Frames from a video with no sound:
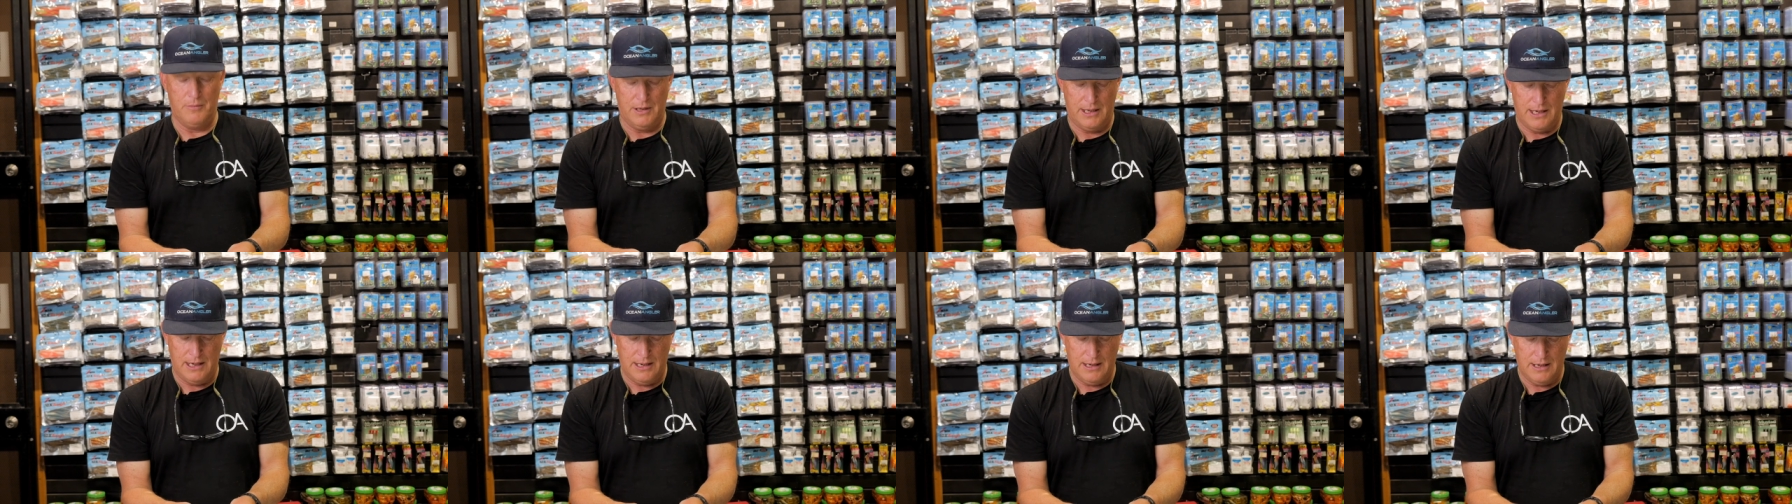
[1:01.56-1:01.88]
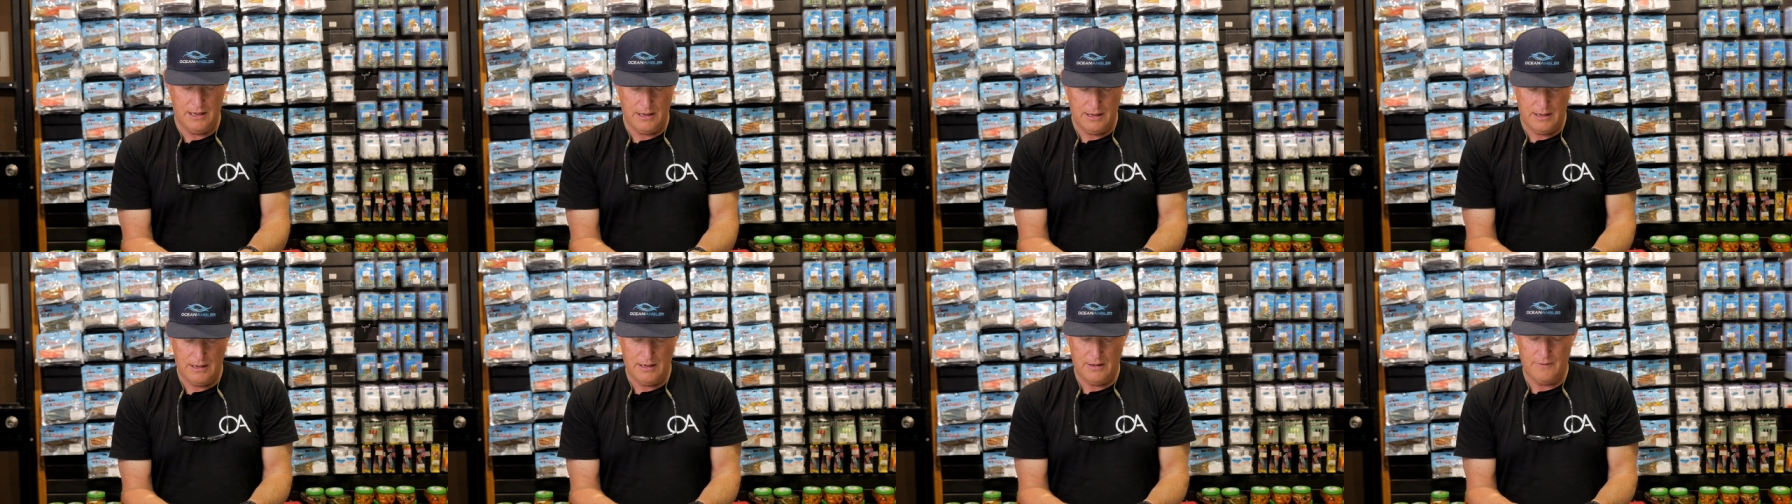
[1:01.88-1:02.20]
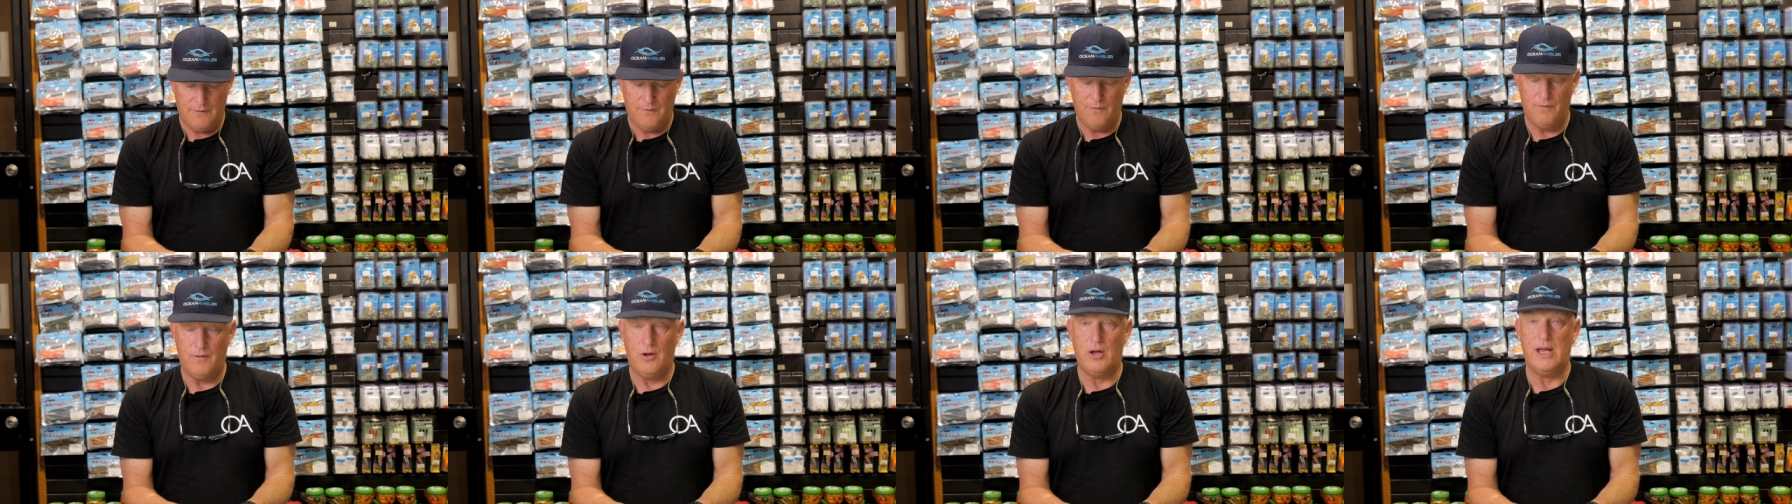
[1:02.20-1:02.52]
be
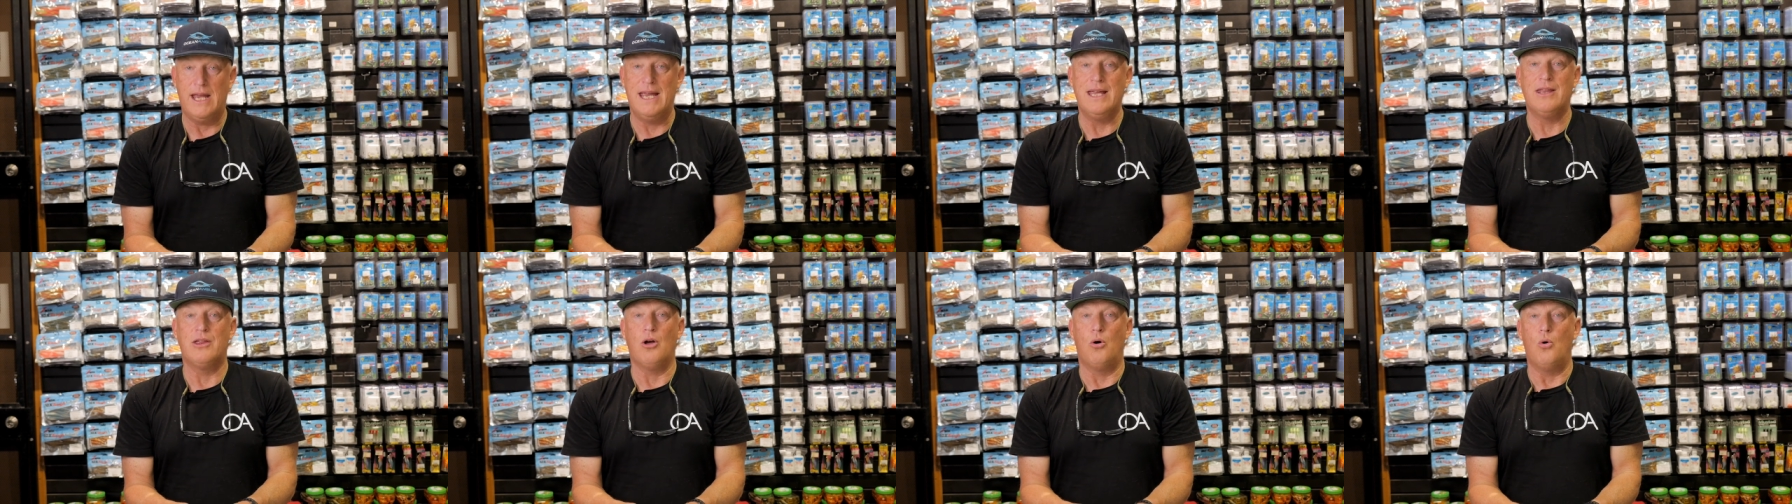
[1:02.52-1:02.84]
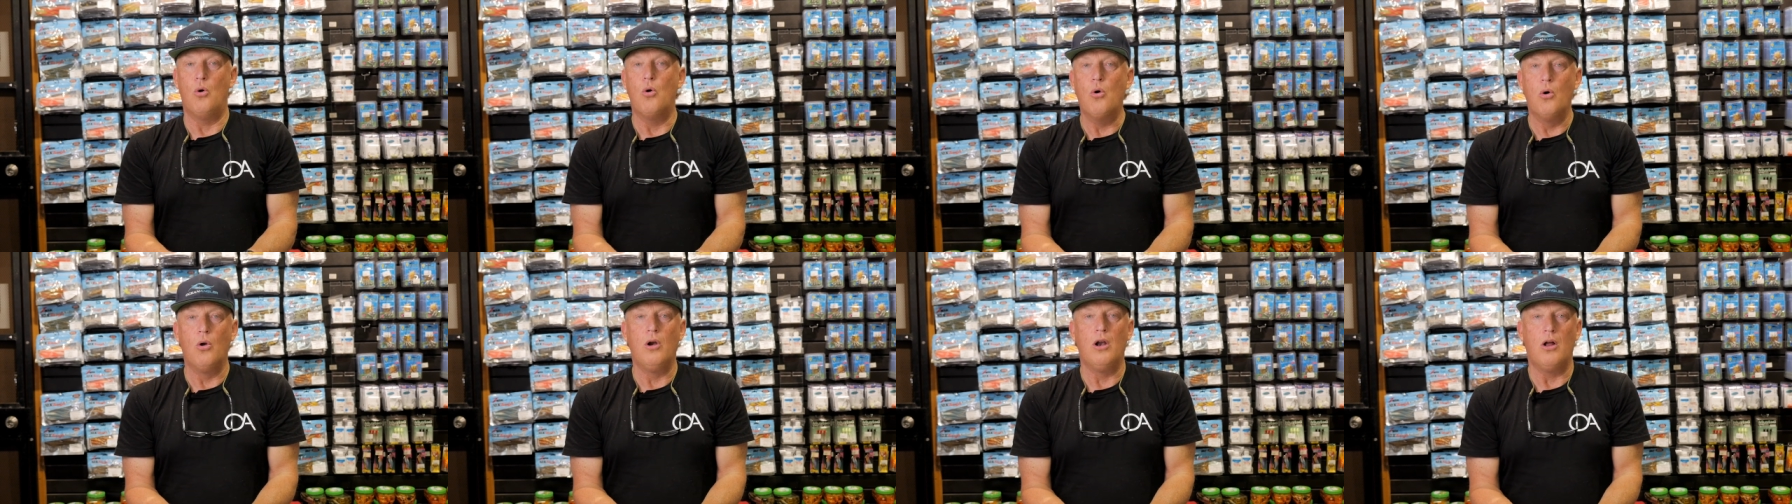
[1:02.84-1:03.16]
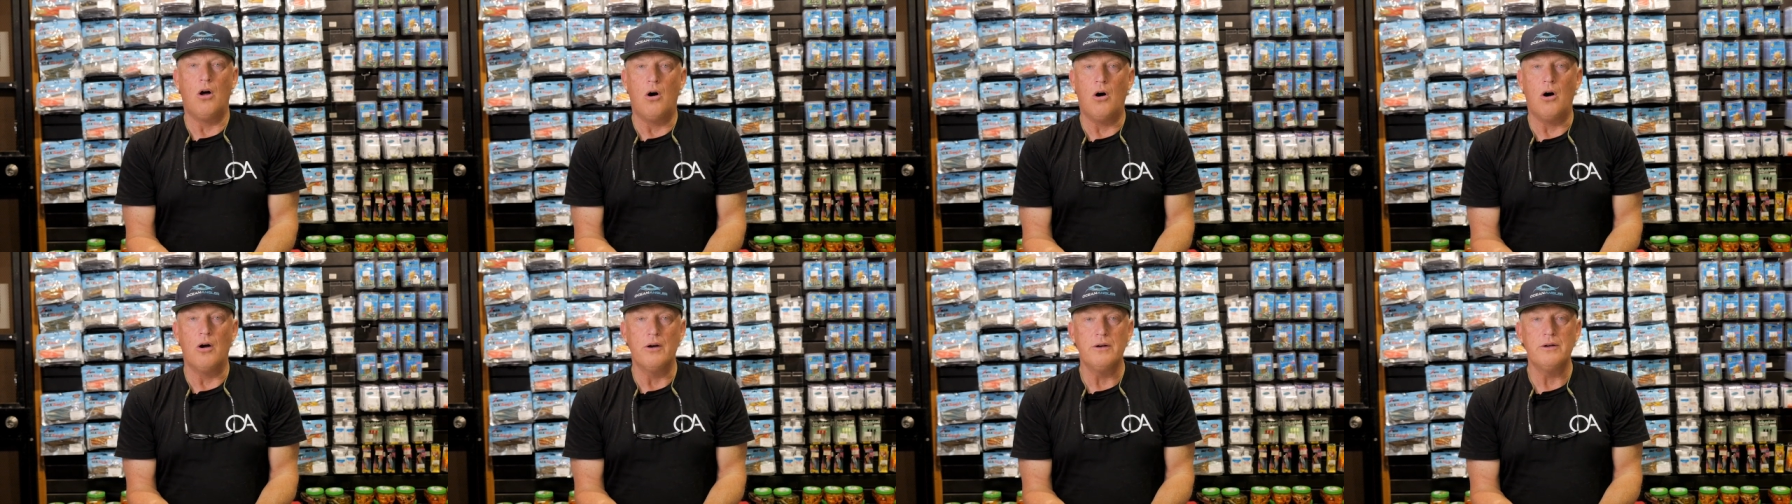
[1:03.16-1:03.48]
either all
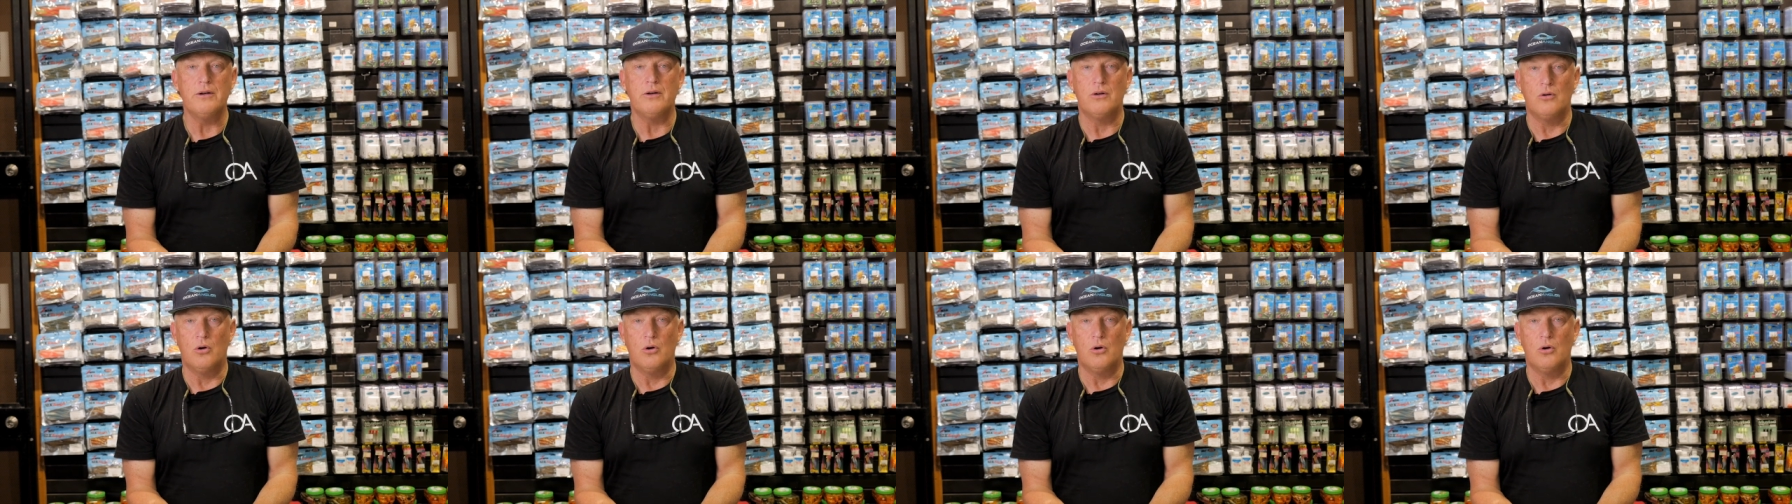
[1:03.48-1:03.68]
on